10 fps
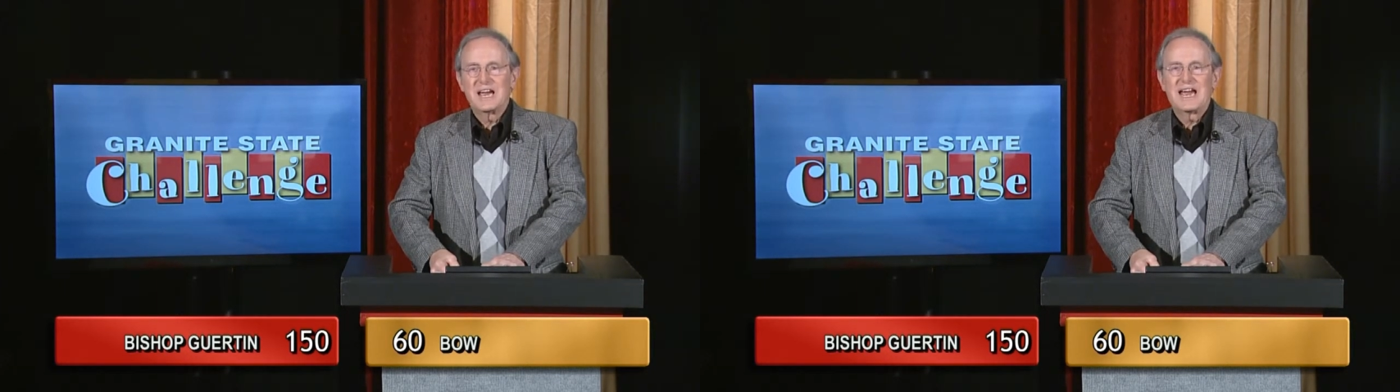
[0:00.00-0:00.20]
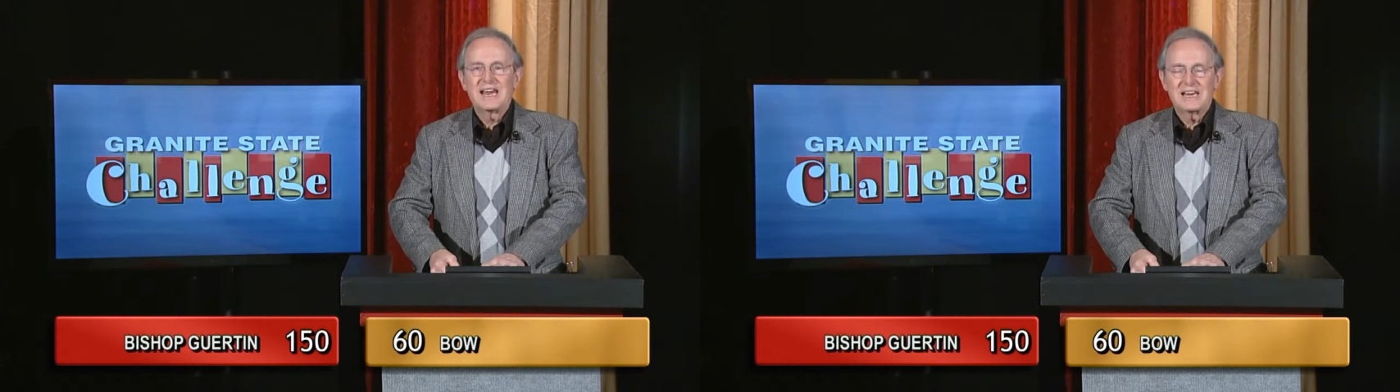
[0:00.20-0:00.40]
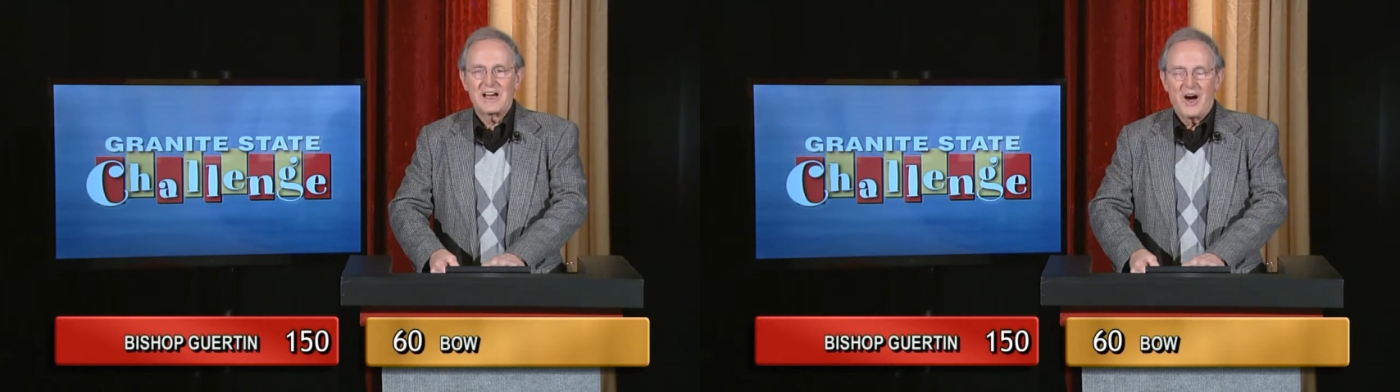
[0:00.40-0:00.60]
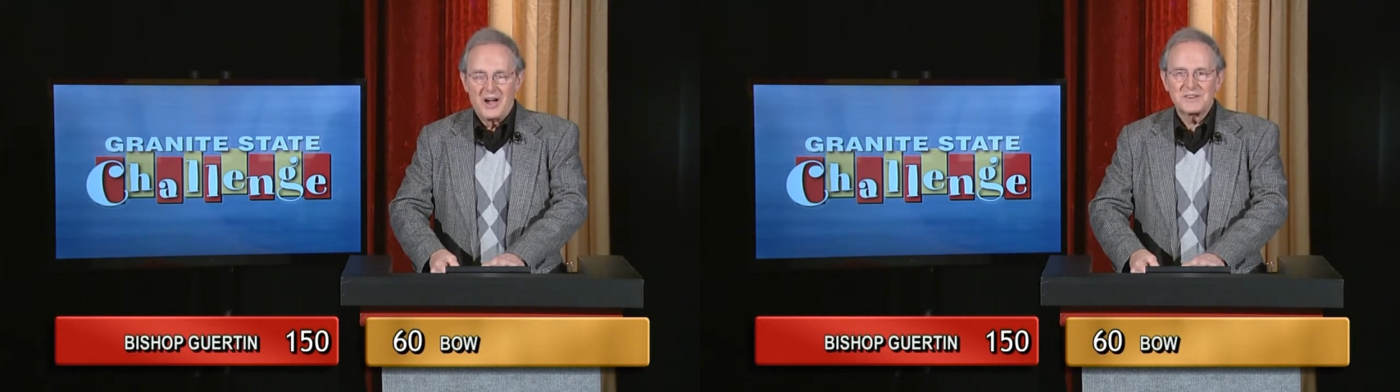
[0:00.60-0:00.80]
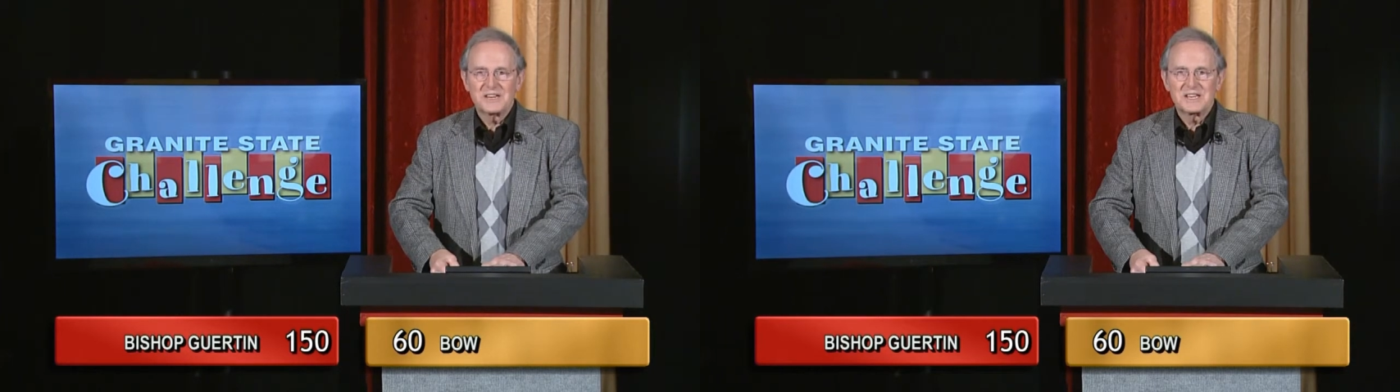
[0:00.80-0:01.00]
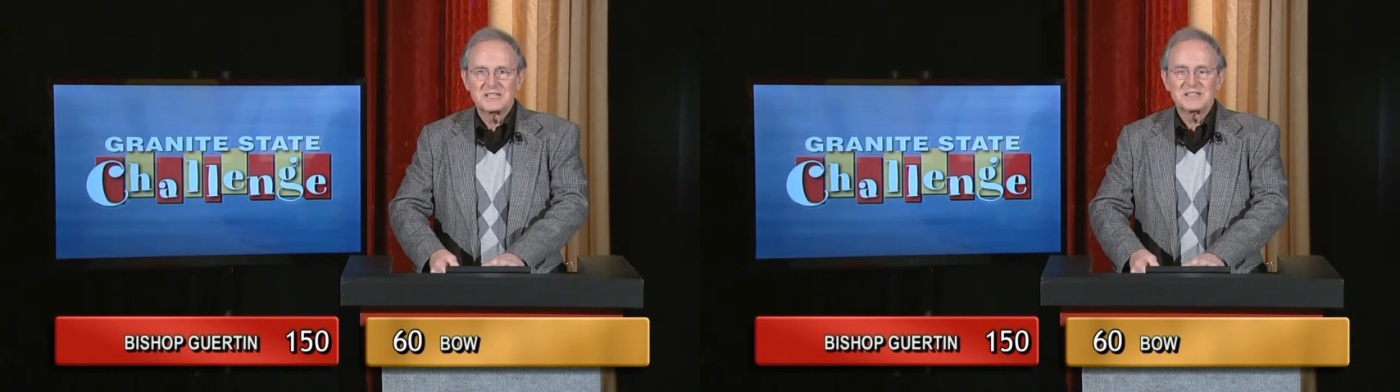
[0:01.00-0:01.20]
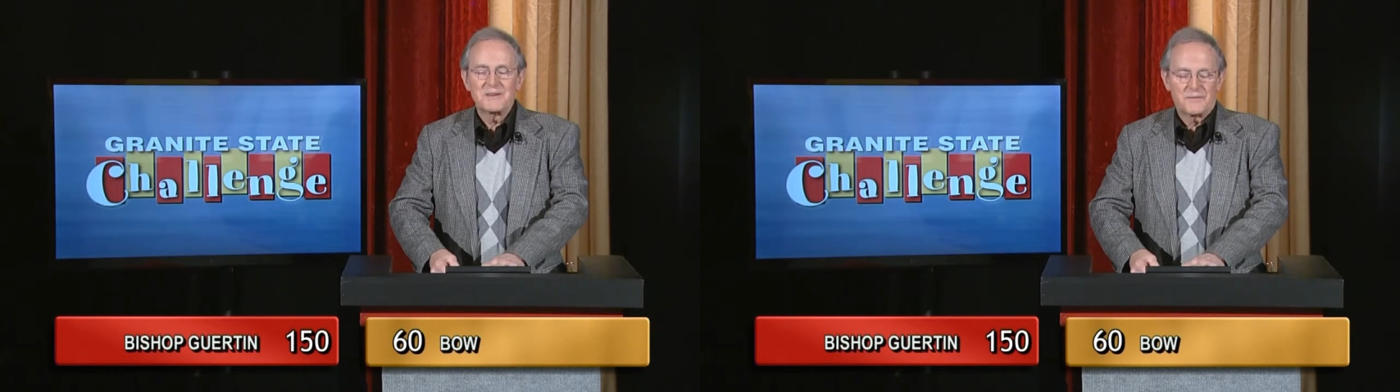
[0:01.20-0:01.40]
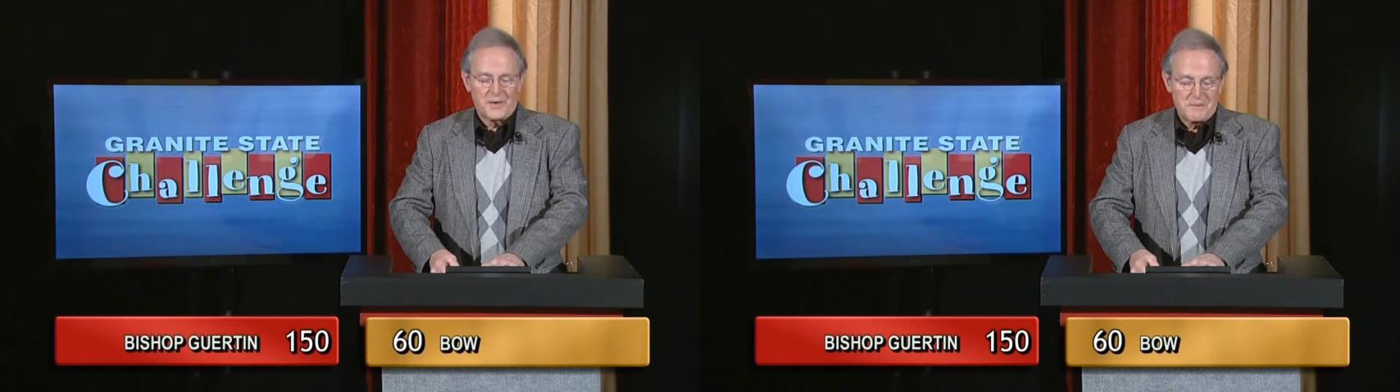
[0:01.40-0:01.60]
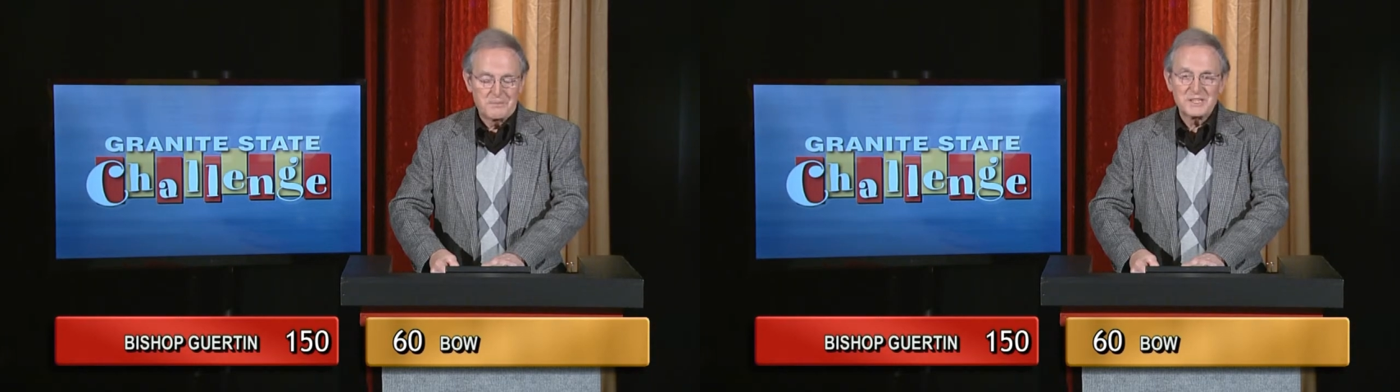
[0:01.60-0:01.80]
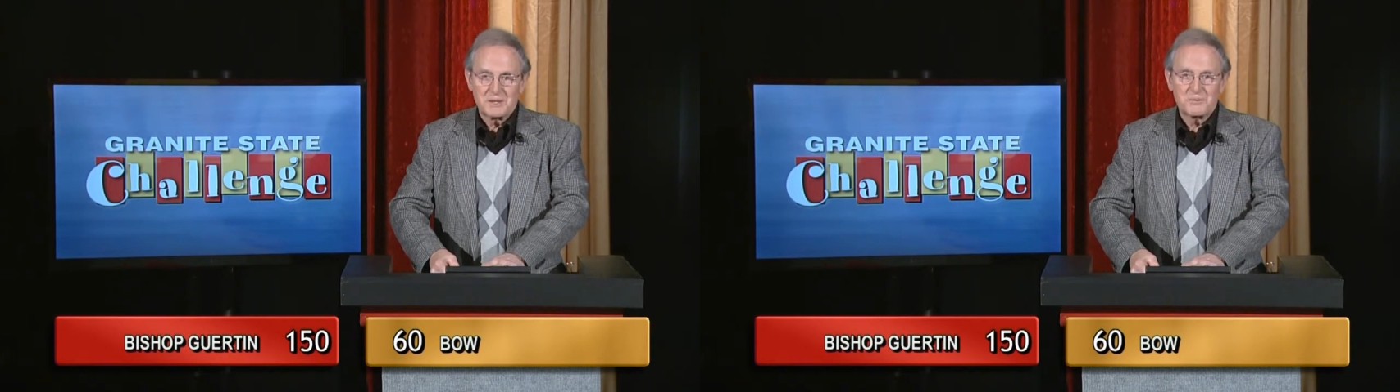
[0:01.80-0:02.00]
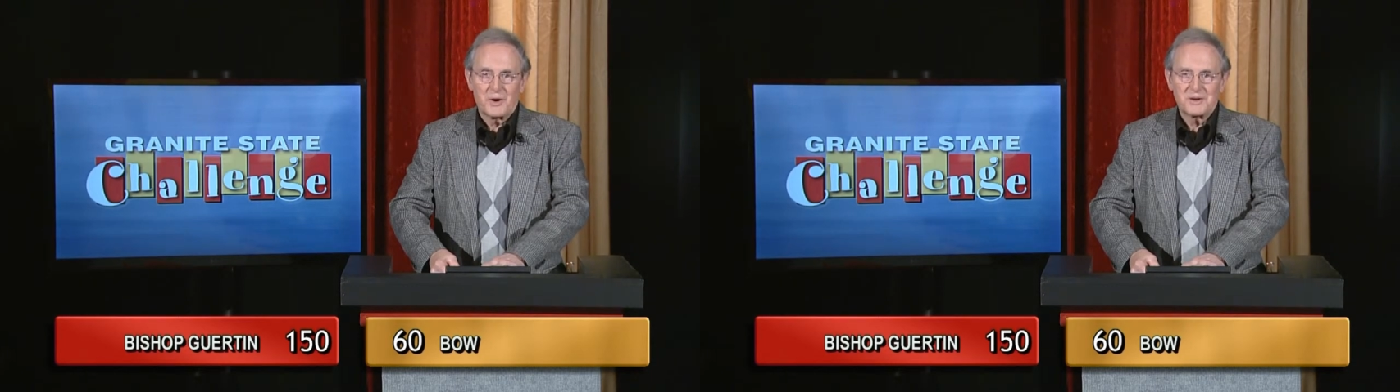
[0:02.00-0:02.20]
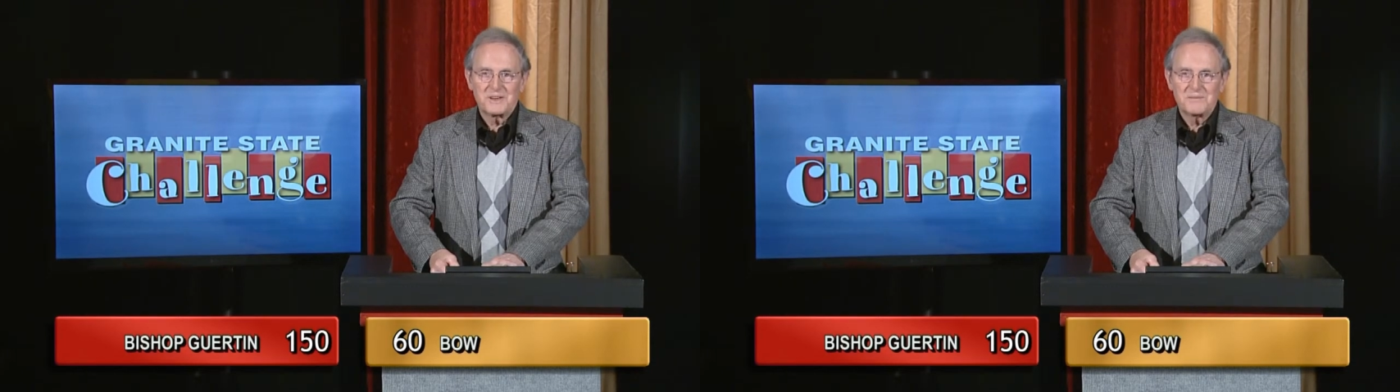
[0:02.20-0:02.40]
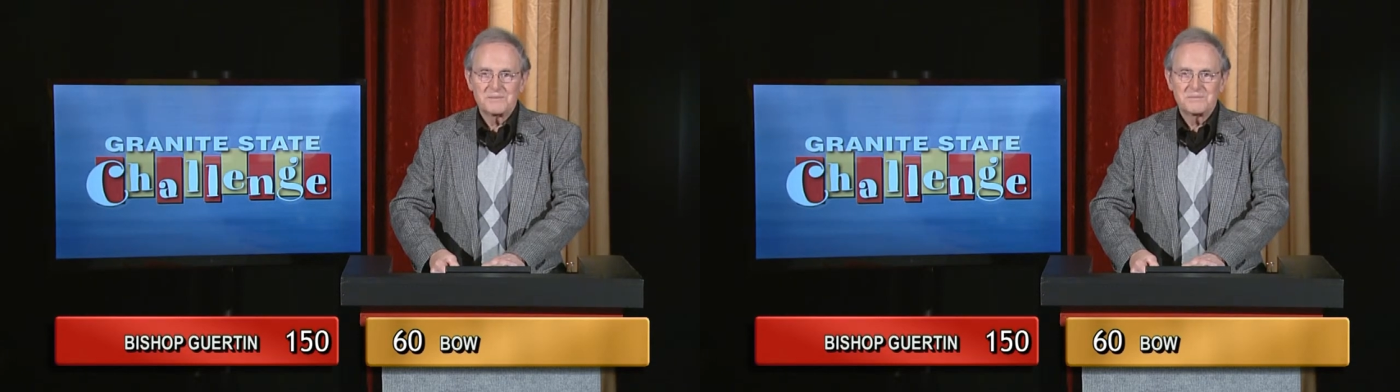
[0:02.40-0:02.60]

and the alternates from Bishop Guertin.